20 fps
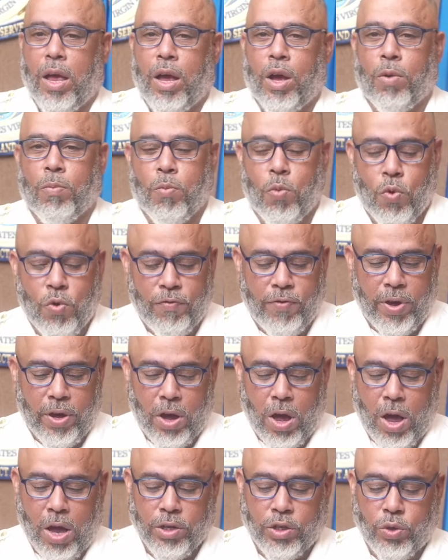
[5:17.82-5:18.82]
Moving
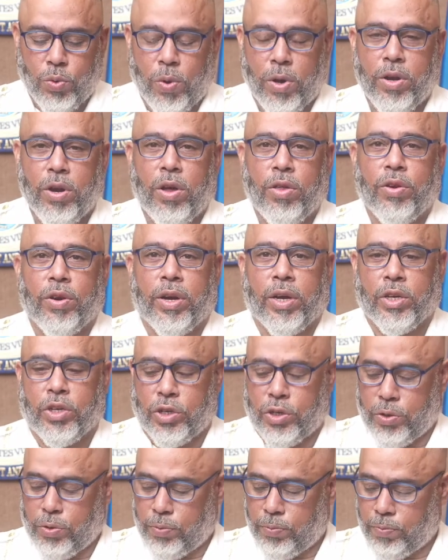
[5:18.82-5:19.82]
on to another
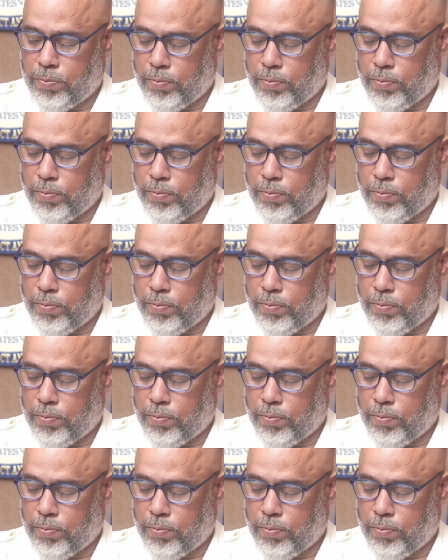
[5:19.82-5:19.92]
issue.